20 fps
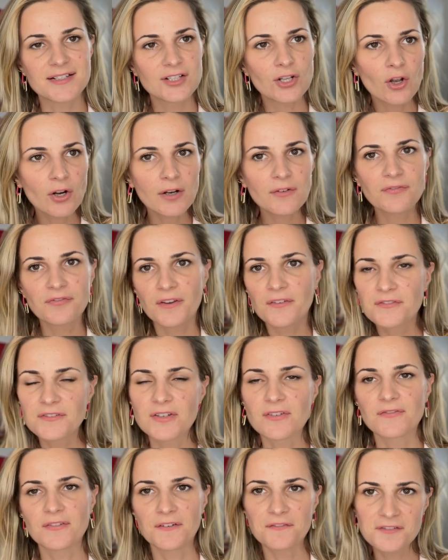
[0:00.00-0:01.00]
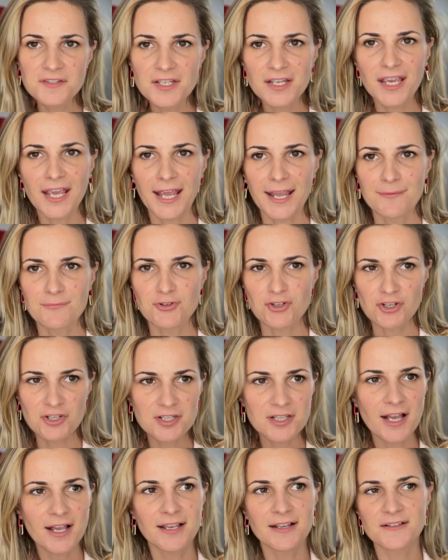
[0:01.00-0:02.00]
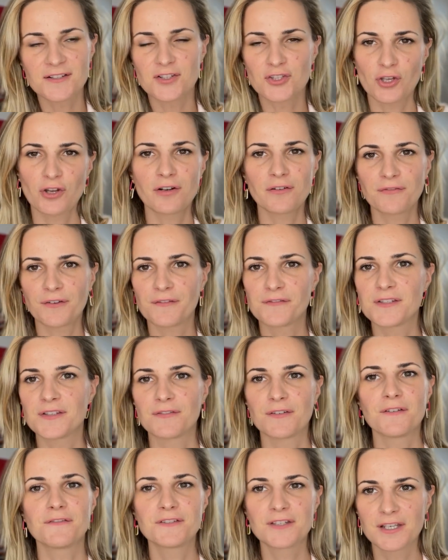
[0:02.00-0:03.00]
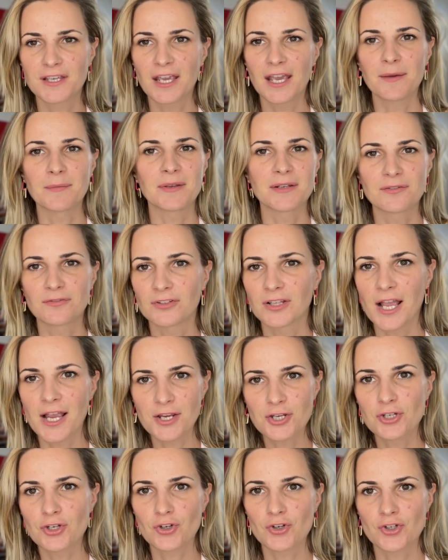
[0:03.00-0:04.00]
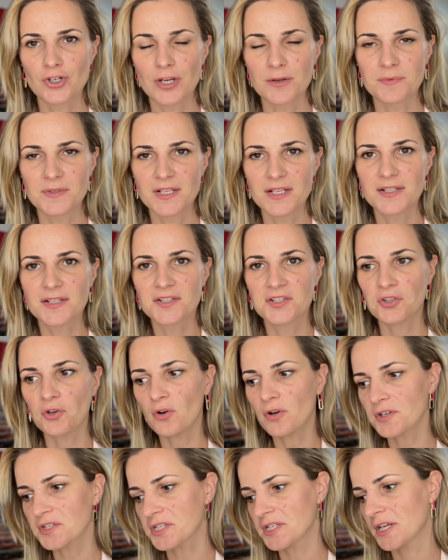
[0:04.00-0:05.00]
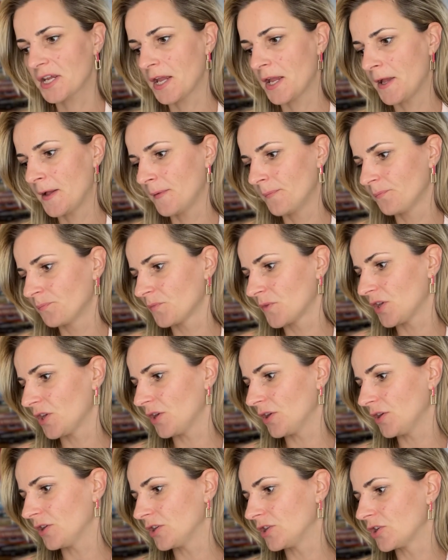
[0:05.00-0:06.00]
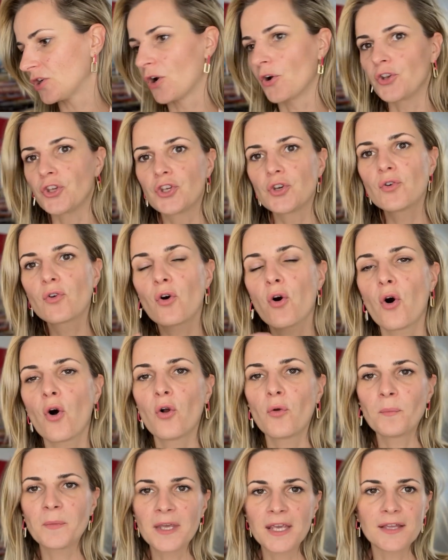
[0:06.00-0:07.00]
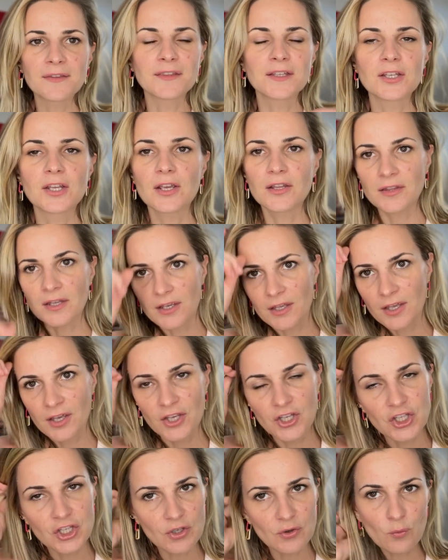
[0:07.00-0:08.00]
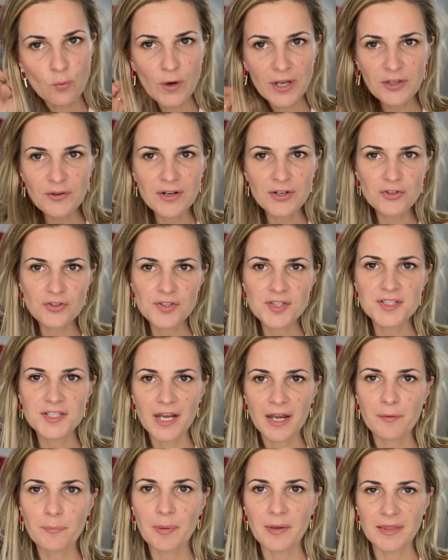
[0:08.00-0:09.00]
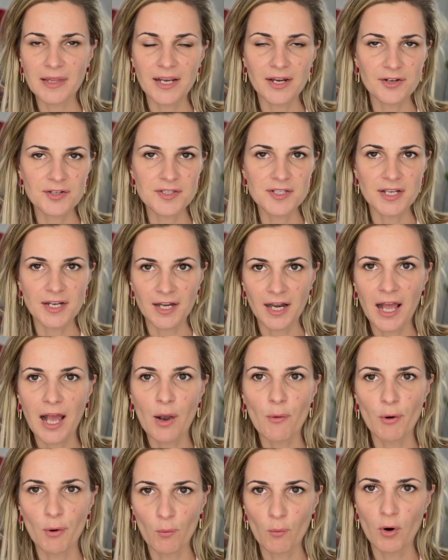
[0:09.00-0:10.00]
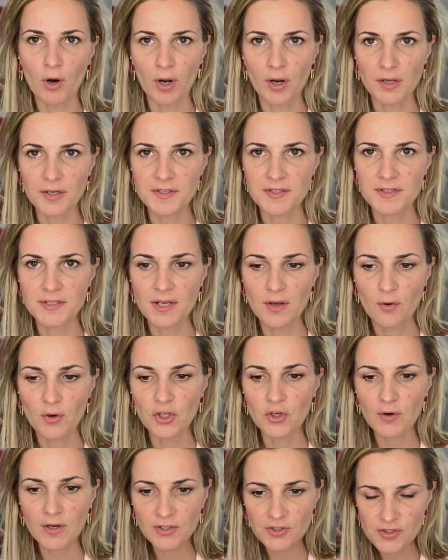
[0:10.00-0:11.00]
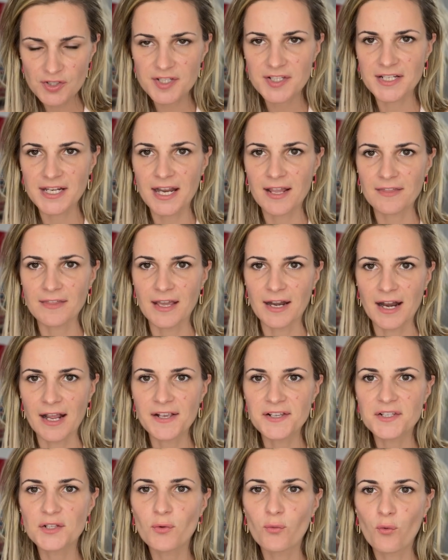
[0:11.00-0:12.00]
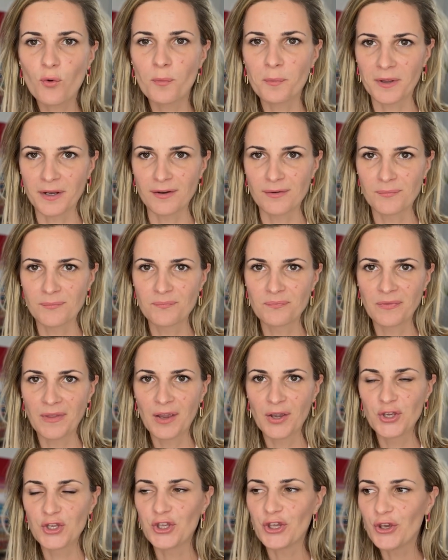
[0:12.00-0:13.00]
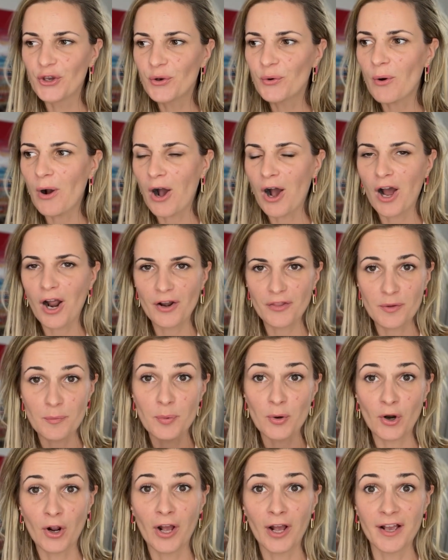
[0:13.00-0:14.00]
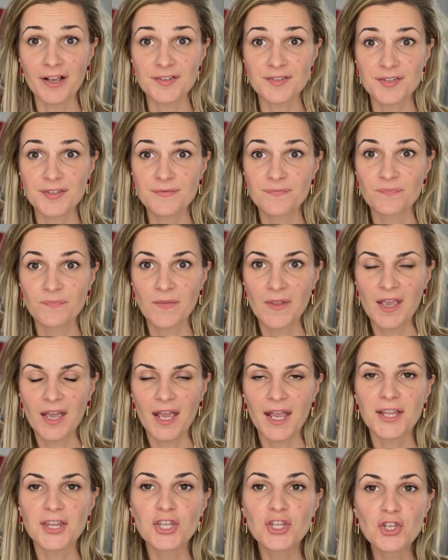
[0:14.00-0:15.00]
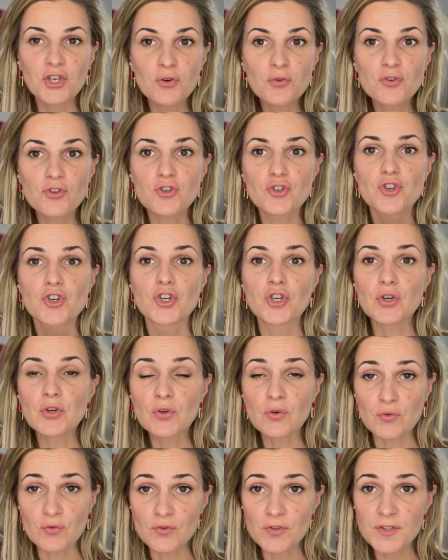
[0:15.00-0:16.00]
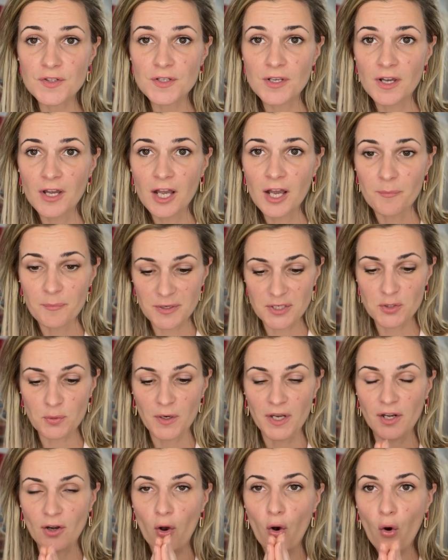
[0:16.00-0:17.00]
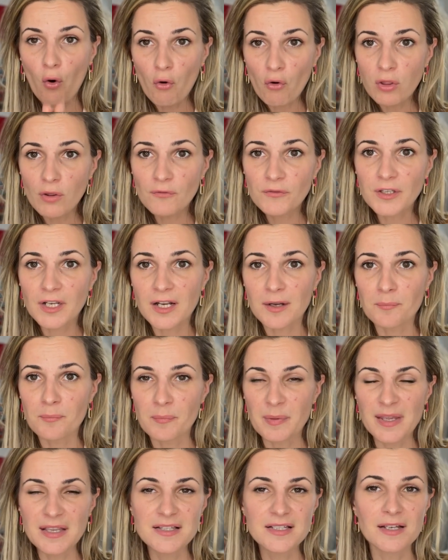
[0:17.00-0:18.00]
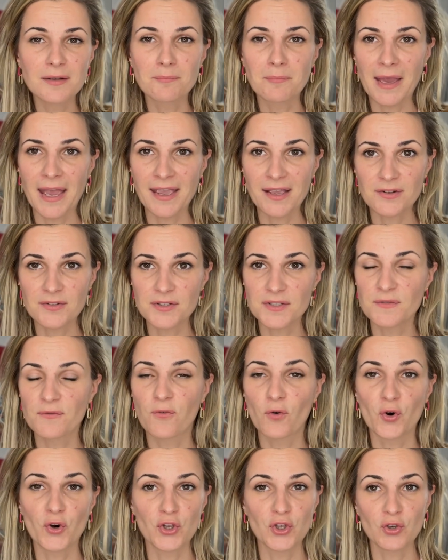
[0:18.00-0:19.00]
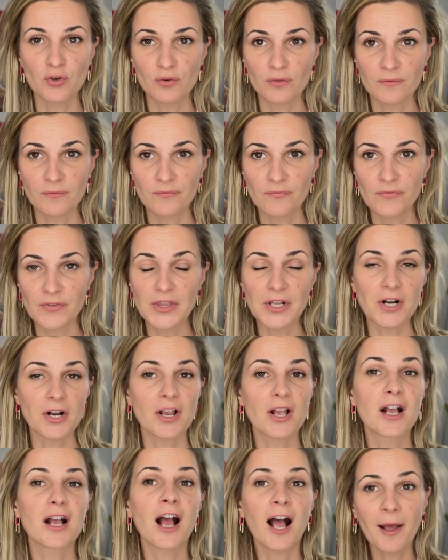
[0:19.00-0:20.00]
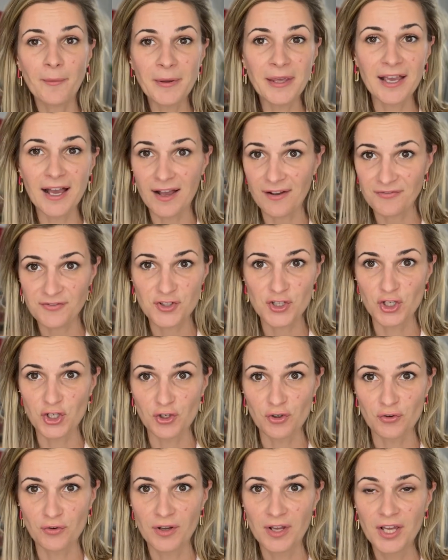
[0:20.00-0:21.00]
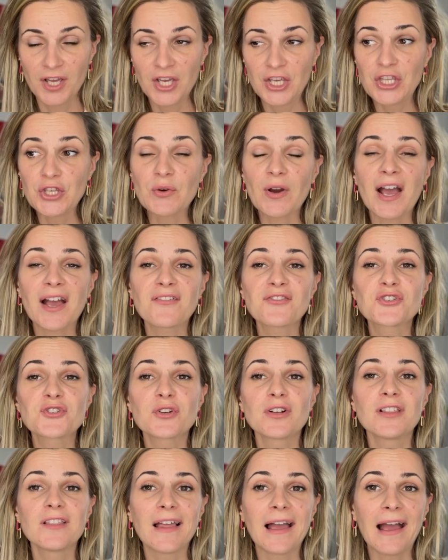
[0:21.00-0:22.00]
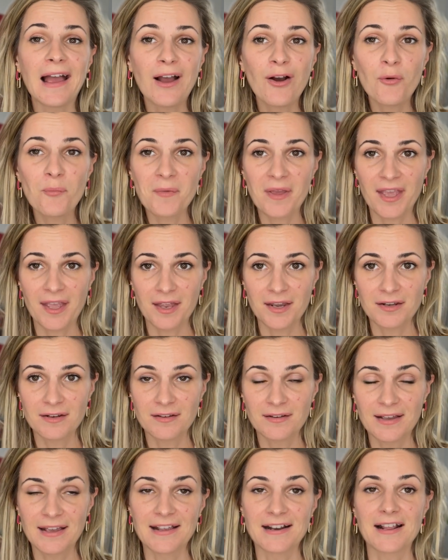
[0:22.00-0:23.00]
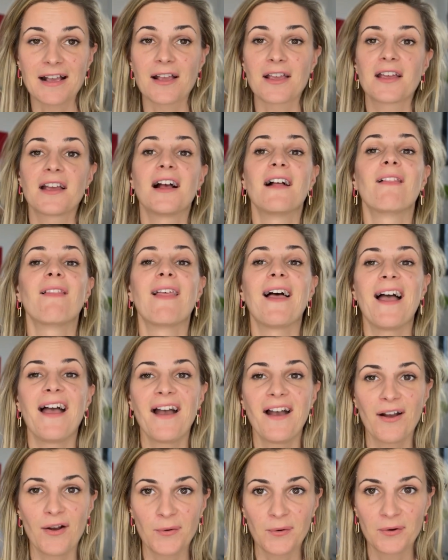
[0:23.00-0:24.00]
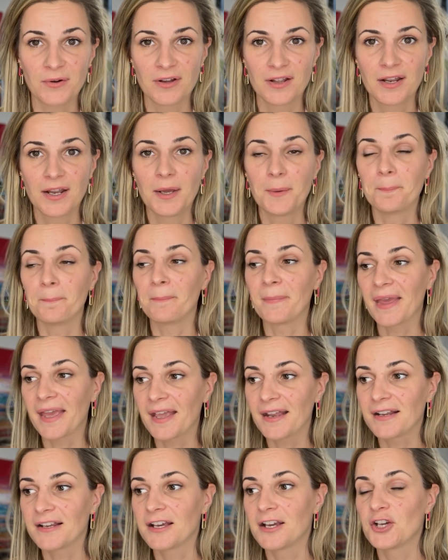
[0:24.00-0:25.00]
not a 50-50 game, just like it's not a 50-50 game in relationships. It's not, you know, you call me and then when you understand polarity and how it works, you understand that as a woman, you are the prize and you choose between all of the competing males for you that are coming after you. You have to allow men, and I allow men